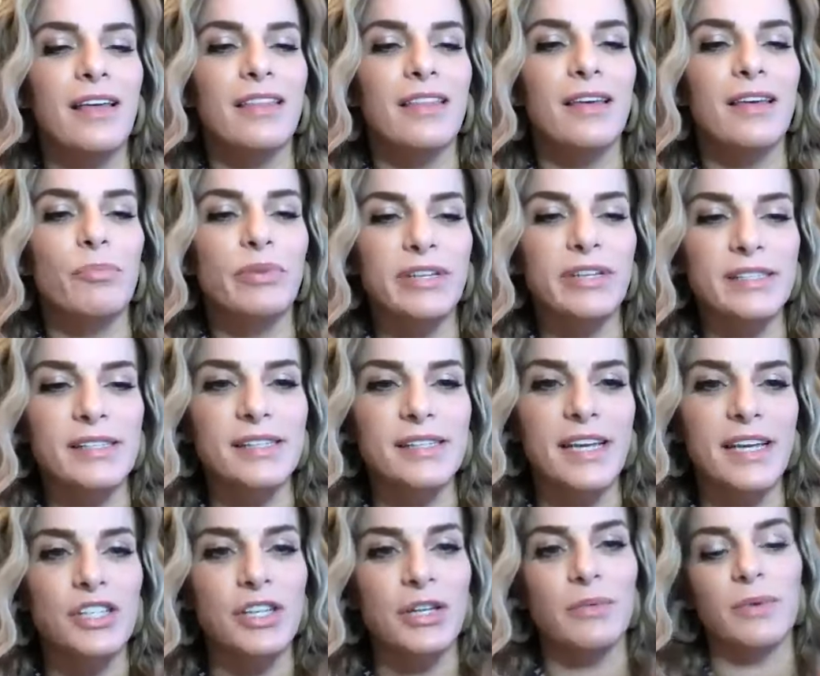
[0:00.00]
the
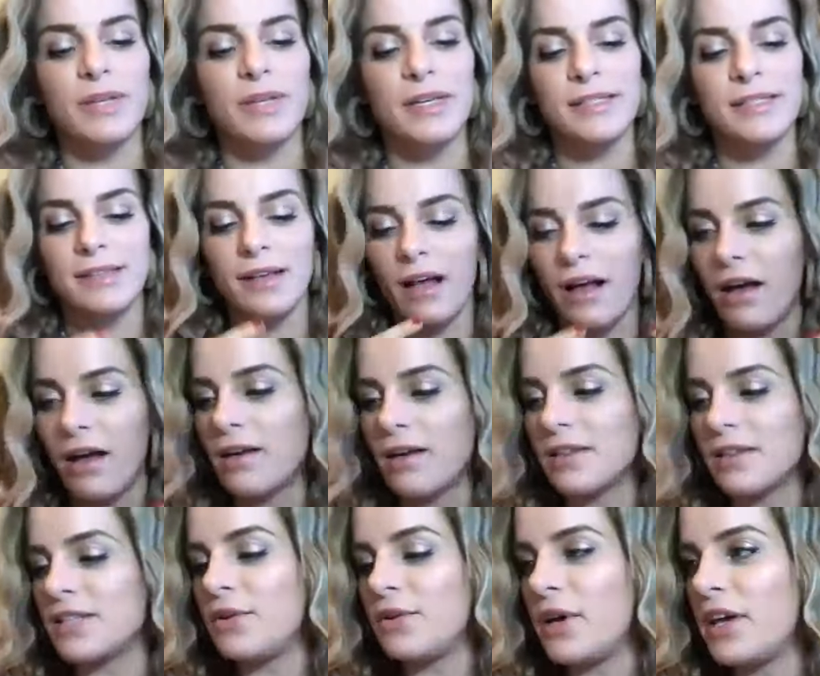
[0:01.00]
presentation was
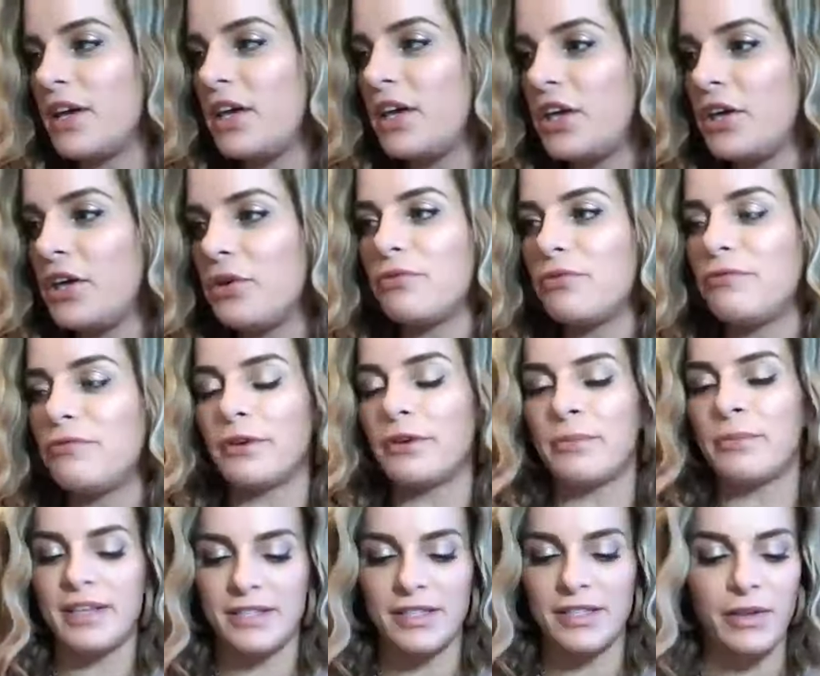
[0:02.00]
also a cue for
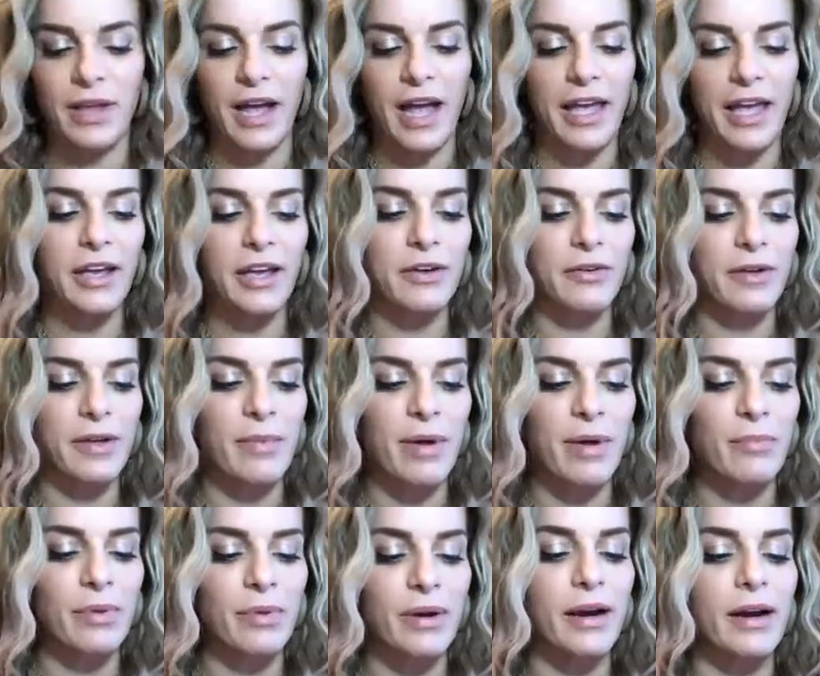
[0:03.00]
me so that I could
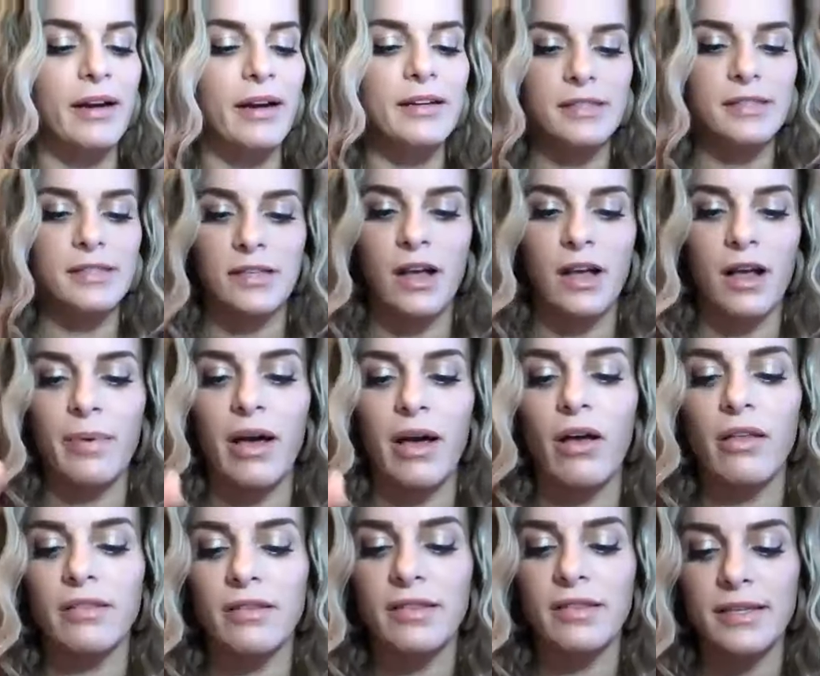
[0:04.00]
remember to talk about
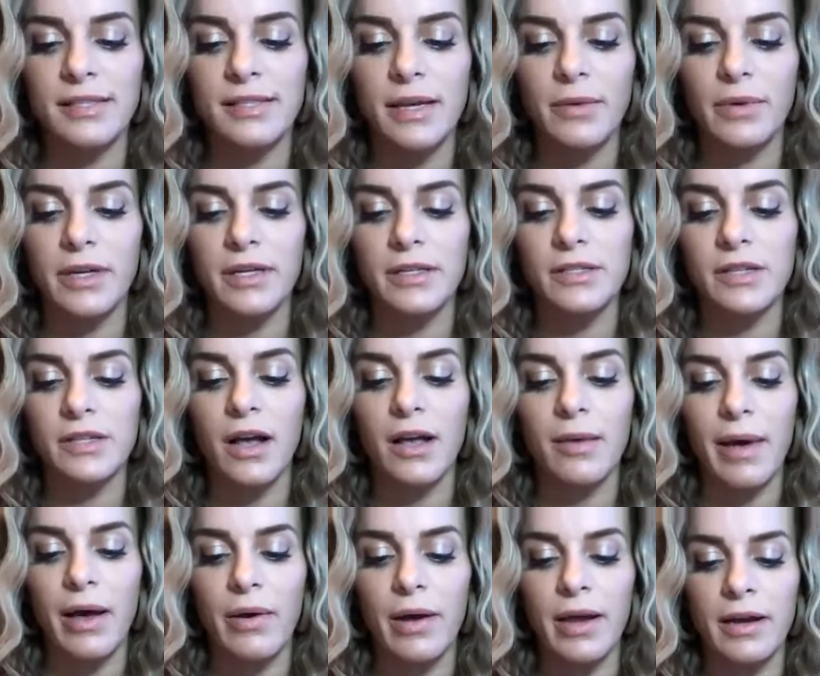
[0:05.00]
all the things I wanted to talk
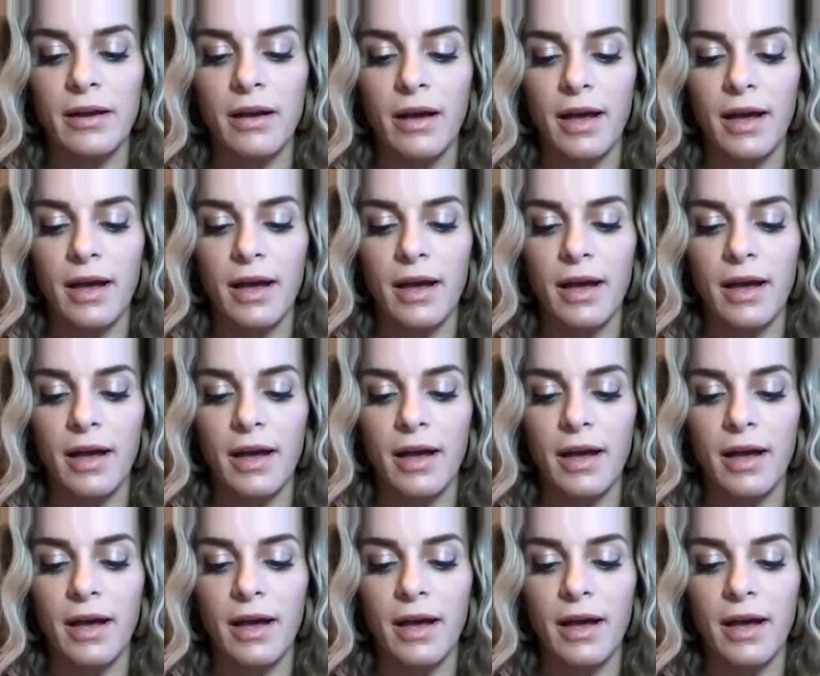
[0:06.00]
about and